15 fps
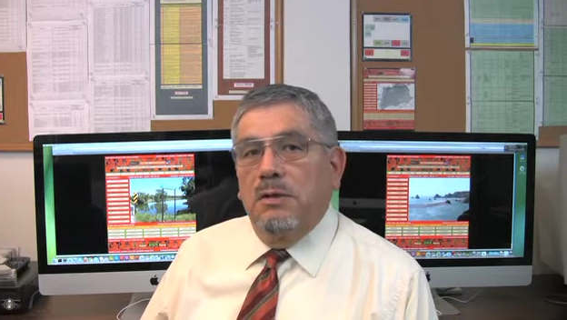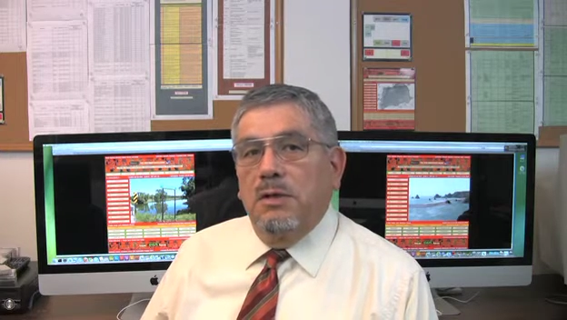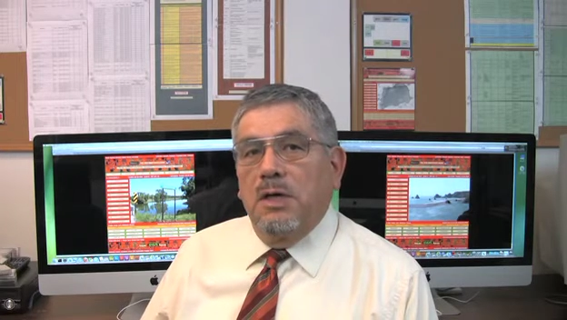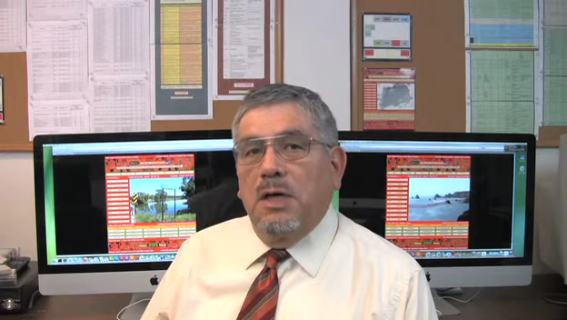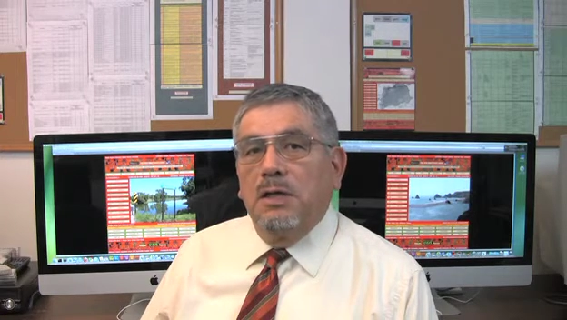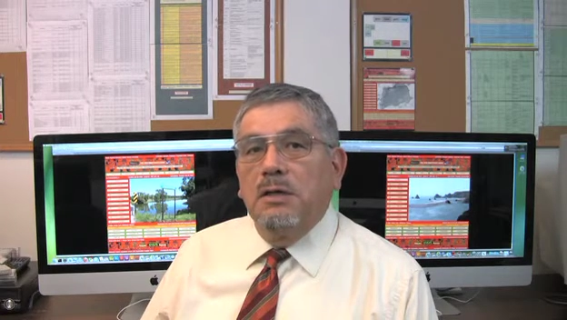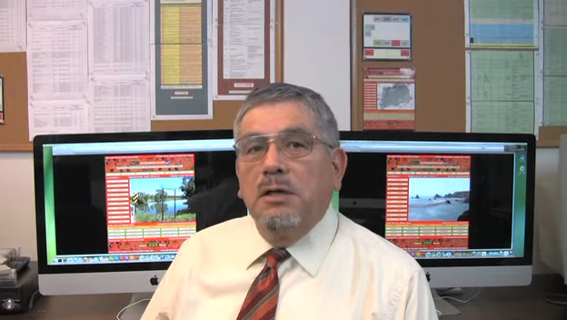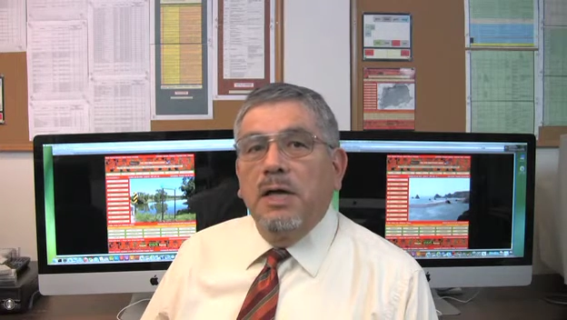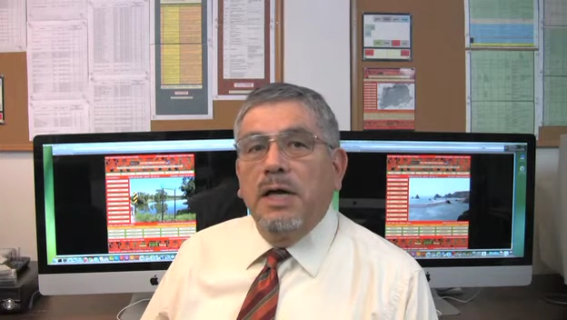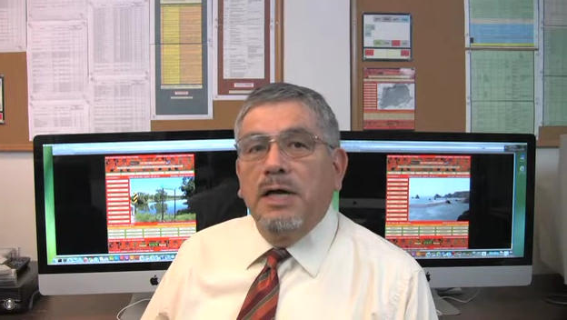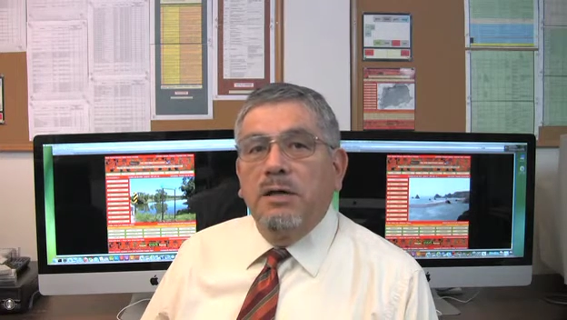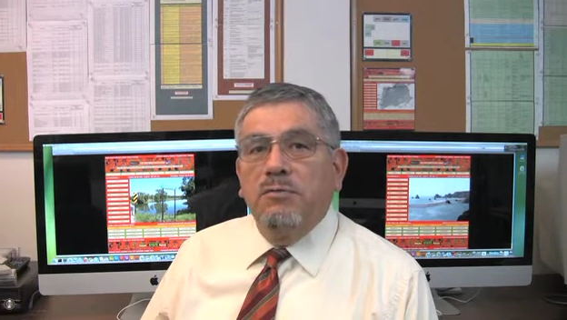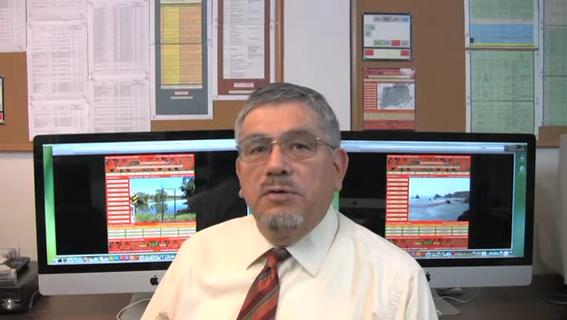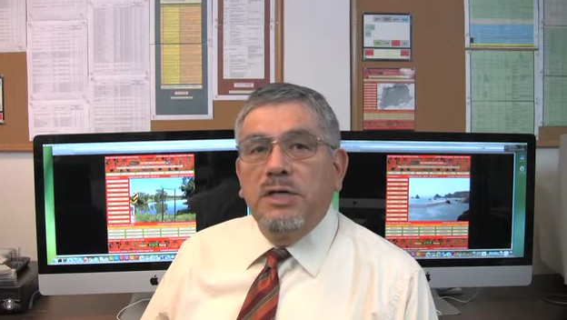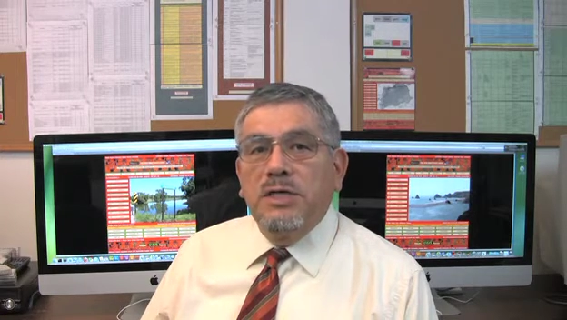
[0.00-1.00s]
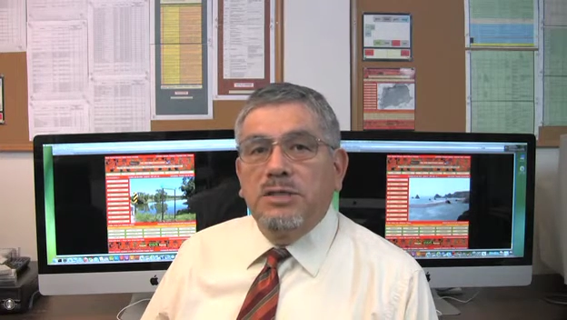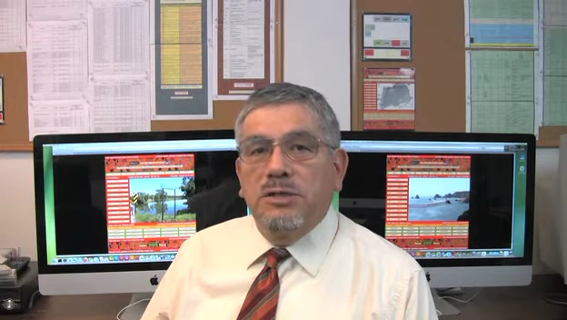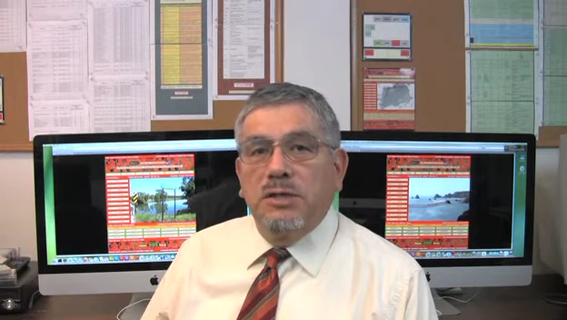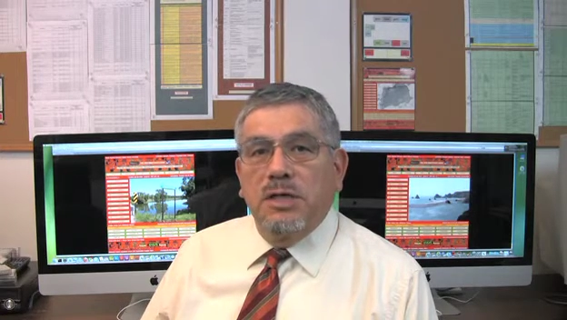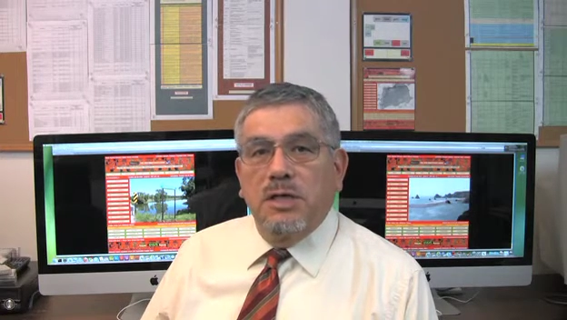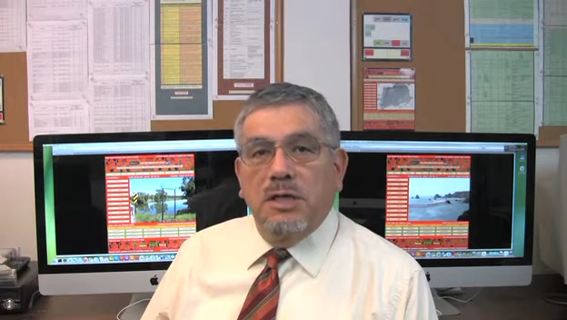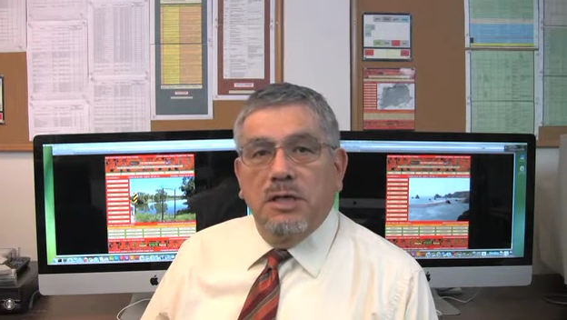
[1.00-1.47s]
The underlying
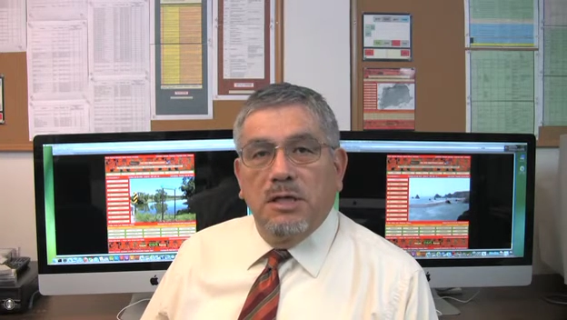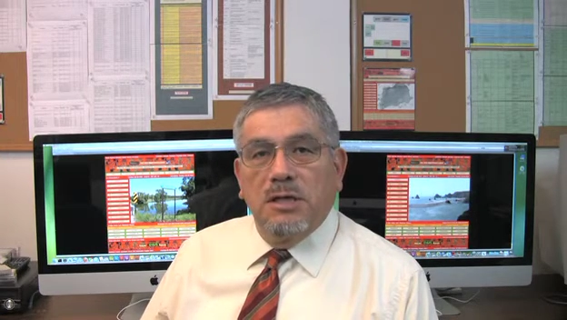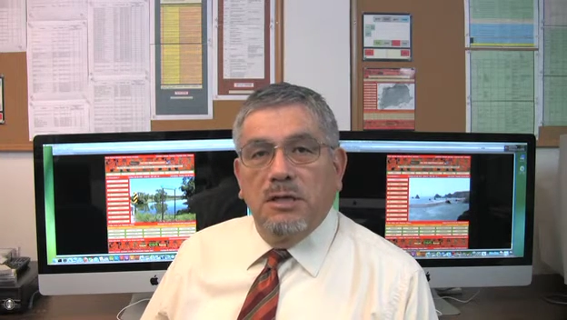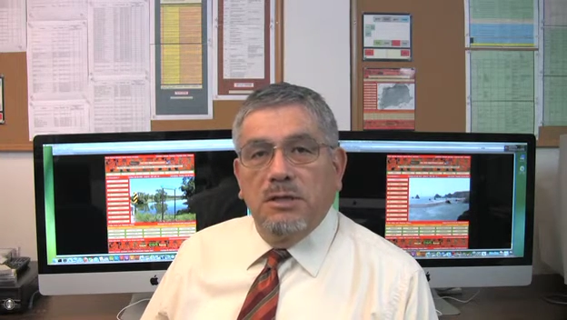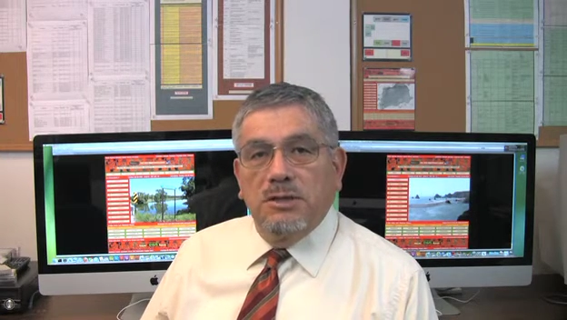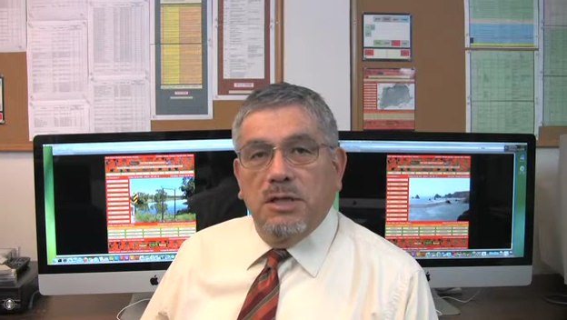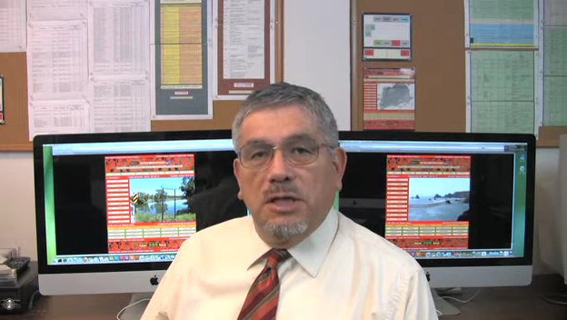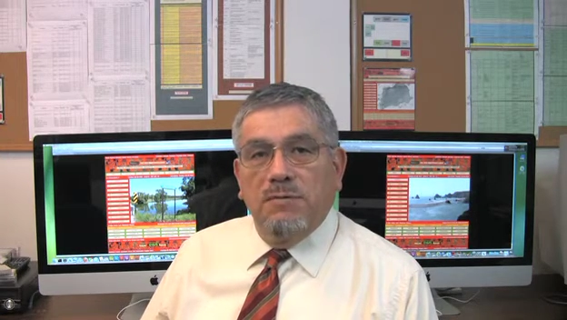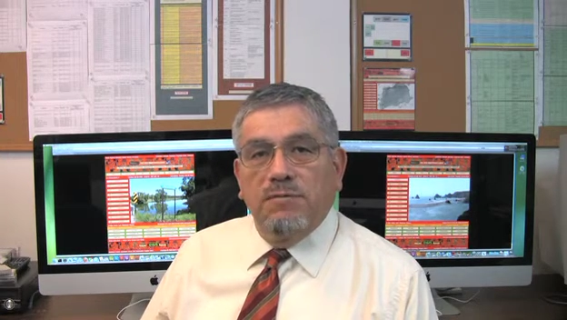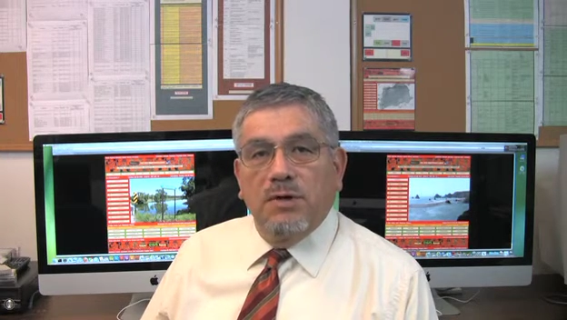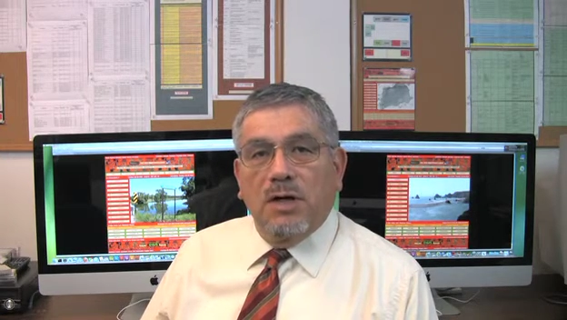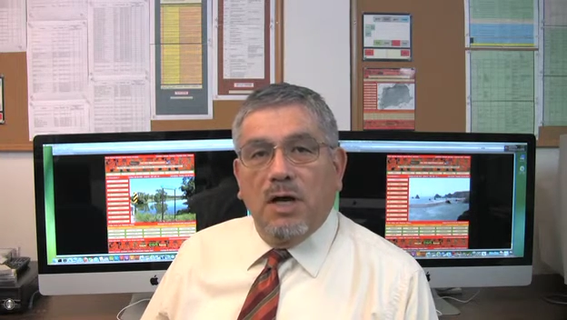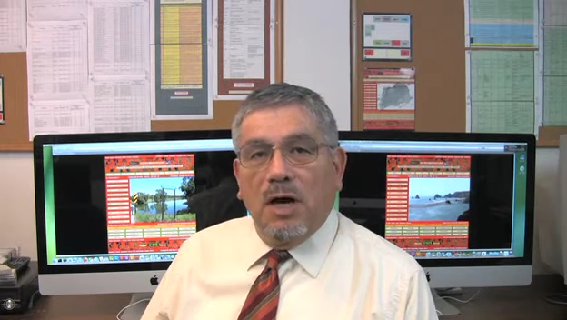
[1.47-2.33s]
reasoning is that if the